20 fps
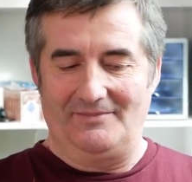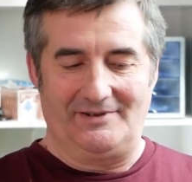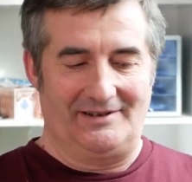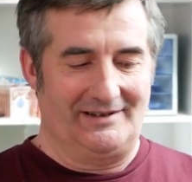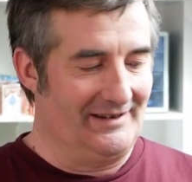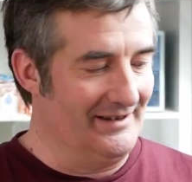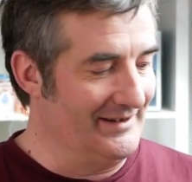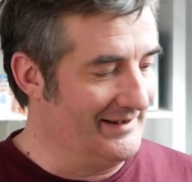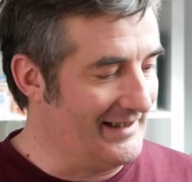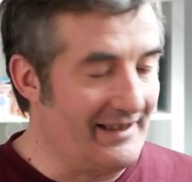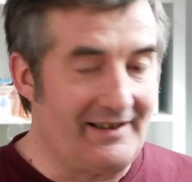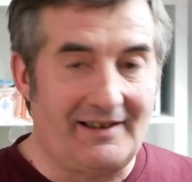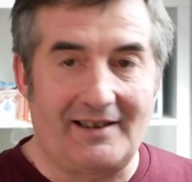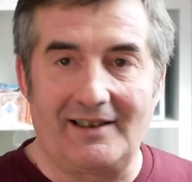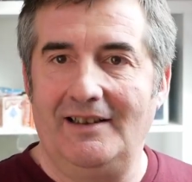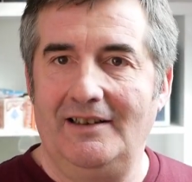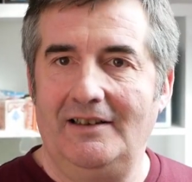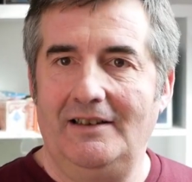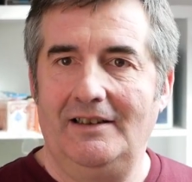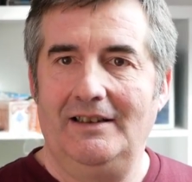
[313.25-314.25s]
So that's
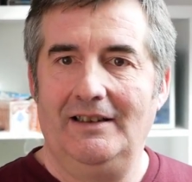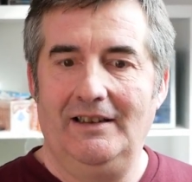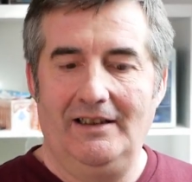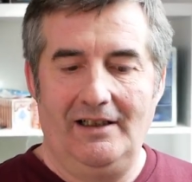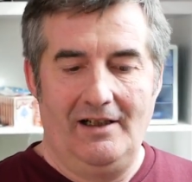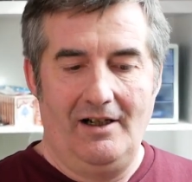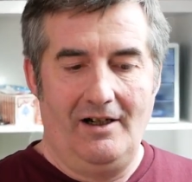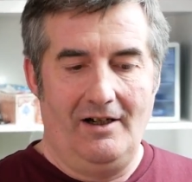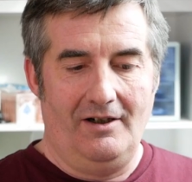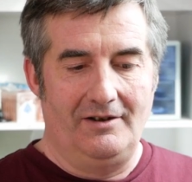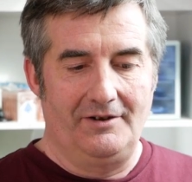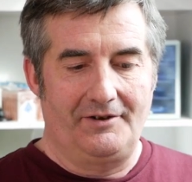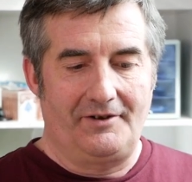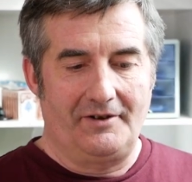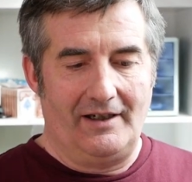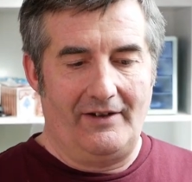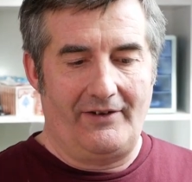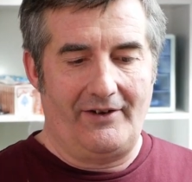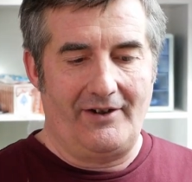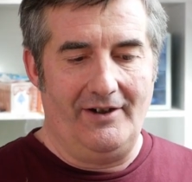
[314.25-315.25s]
all
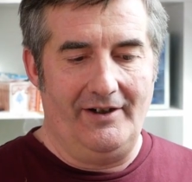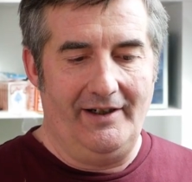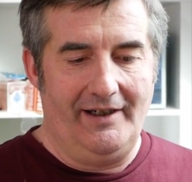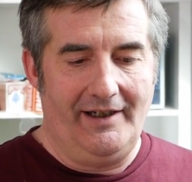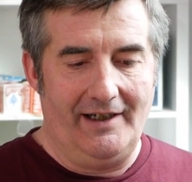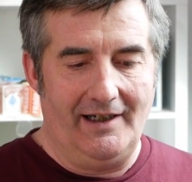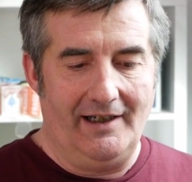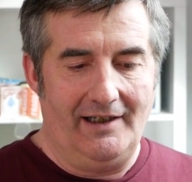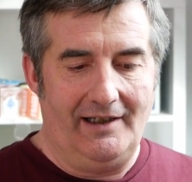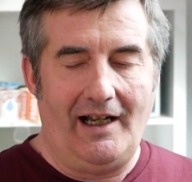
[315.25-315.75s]
together here,